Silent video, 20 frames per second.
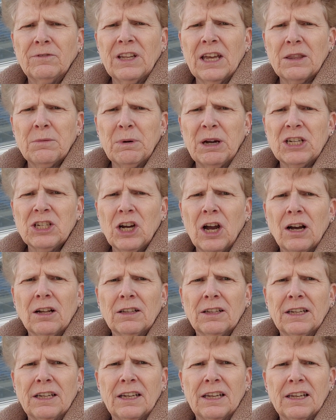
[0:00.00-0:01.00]
Death by
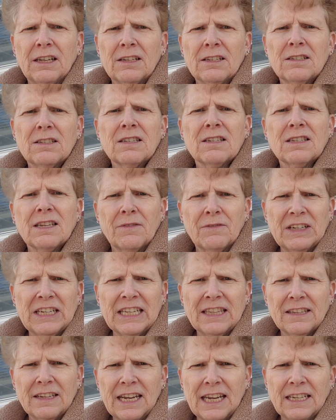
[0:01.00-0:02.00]
Chocolate is the
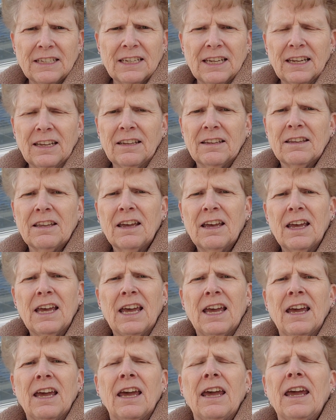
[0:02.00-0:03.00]
17th and 18th,
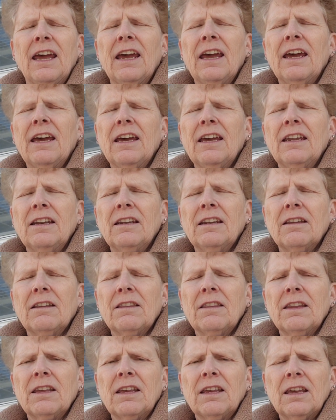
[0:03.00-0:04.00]
and
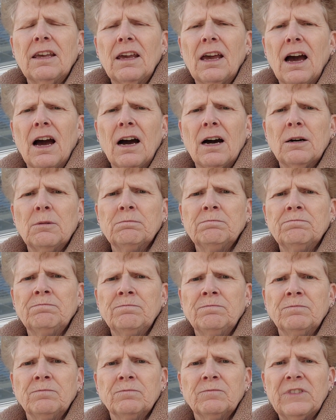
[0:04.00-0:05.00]
the
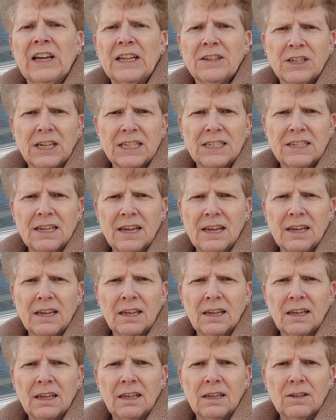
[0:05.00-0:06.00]
Valentine's
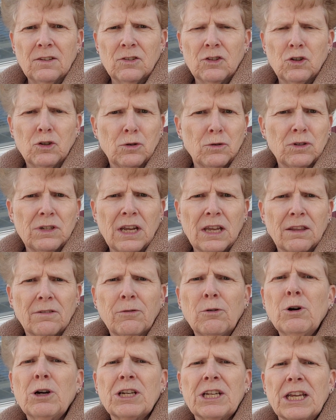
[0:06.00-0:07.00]
Day is Tuesday the
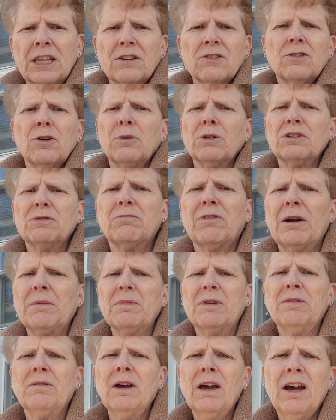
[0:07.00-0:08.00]
14th, so it's
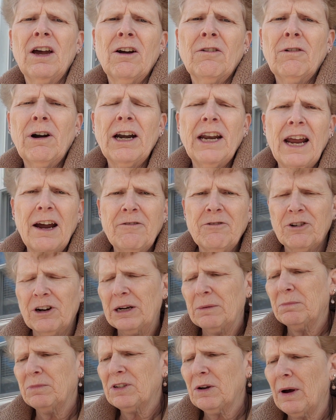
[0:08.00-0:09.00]
right
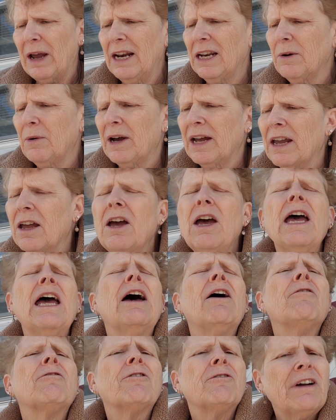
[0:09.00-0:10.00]
after it. So anyway,
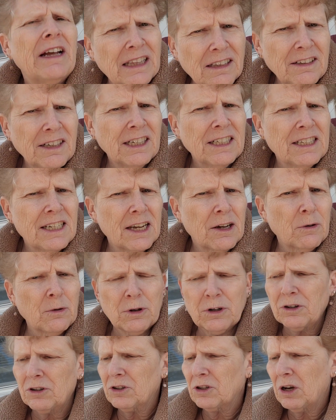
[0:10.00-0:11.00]
for Valentine's Day
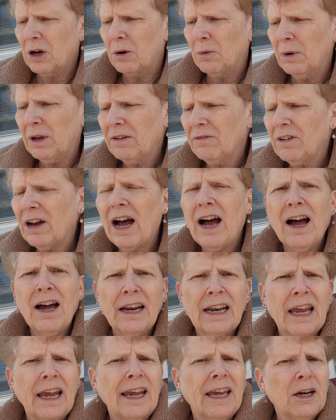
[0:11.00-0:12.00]
orders, we've
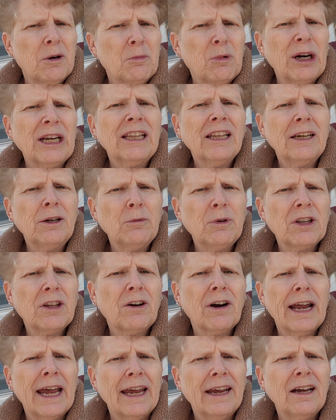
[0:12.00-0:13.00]
got Anna Breland with
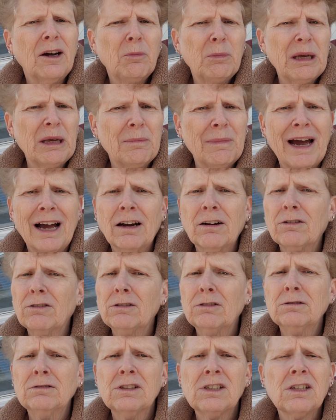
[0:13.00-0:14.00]
her ALB
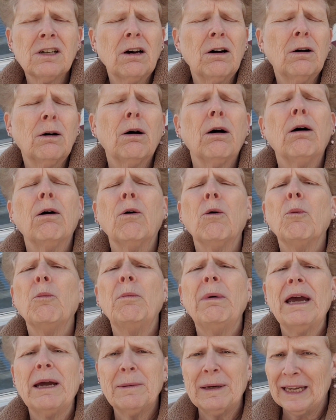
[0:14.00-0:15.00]
macarons. Oh,
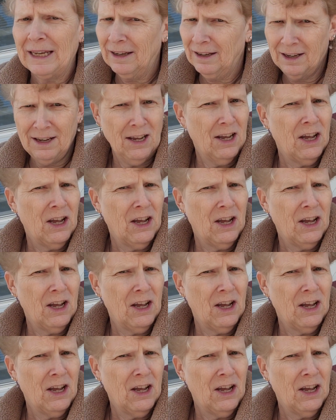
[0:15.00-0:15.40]
baby.